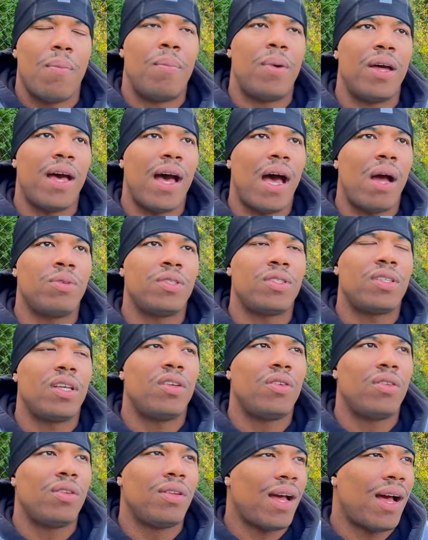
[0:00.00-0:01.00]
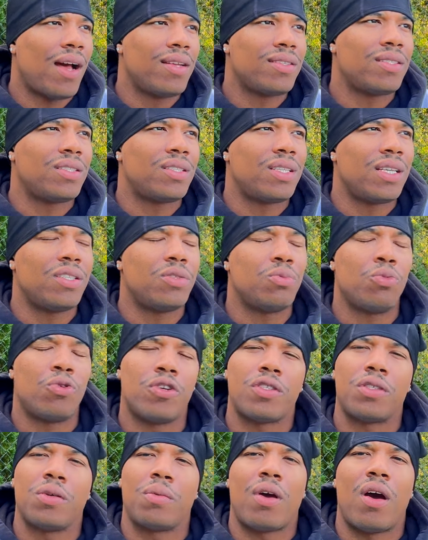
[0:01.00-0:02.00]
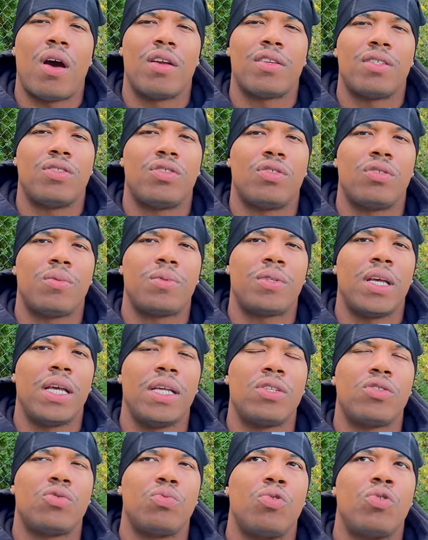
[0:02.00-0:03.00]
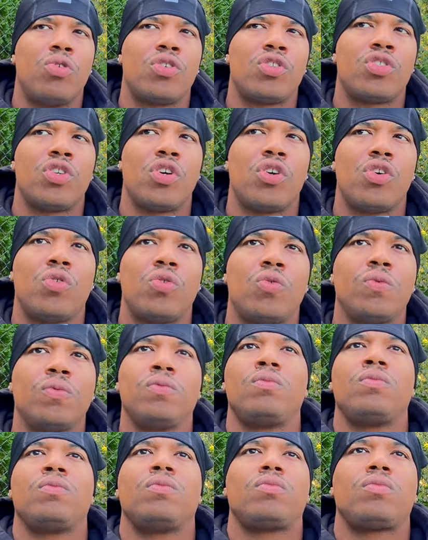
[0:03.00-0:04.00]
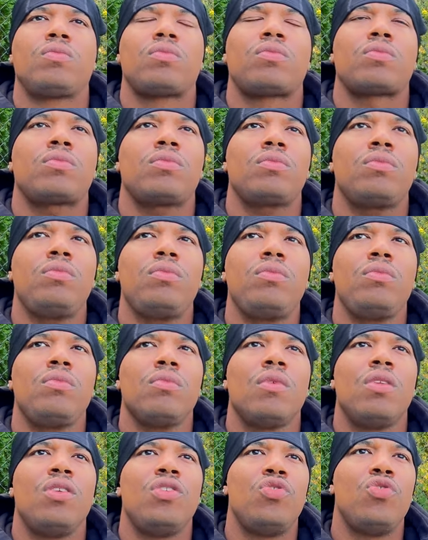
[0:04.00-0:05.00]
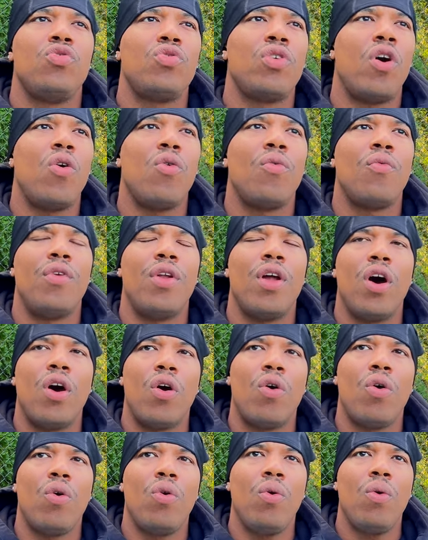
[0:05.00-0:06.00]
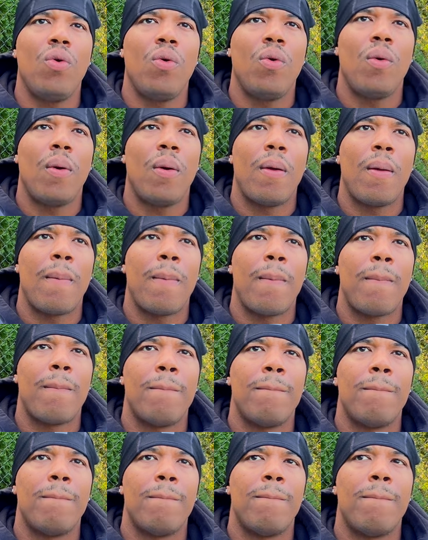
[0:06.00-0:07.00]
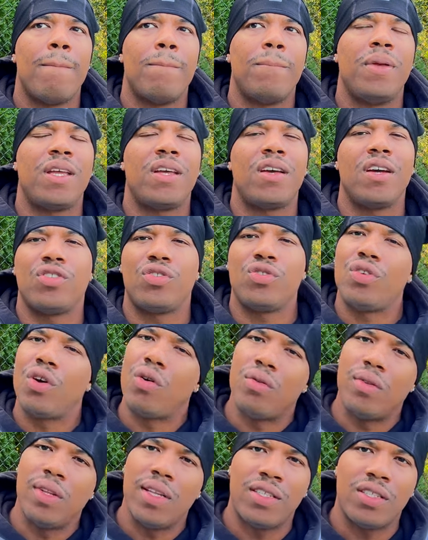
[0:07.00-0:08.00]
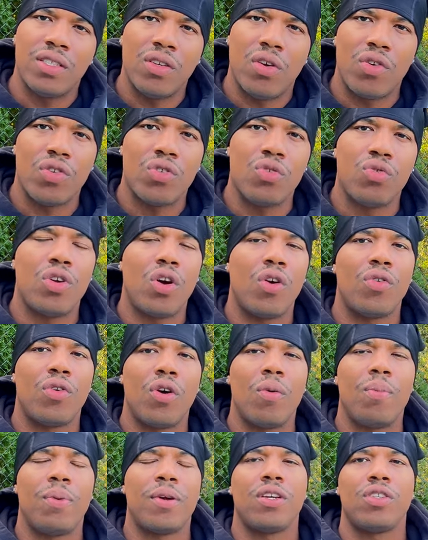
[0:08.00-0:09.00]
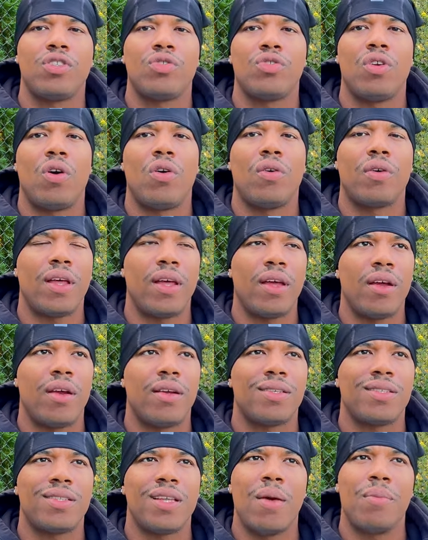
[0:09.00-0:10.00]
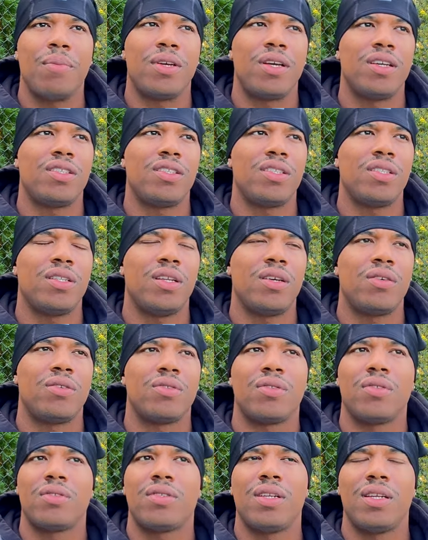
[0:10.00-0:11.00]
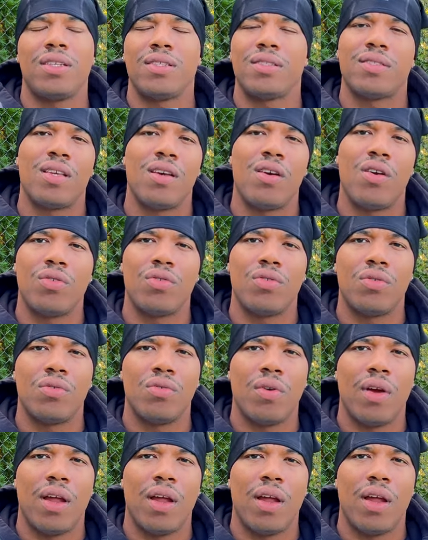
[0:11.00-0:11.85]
But I'm just telling you guys, it's, it's more subconscious. You know what I'm saying? It's more so you don't know because you don't listen, or you don't know because you don't care. It's not because she don't she doesn't tell you.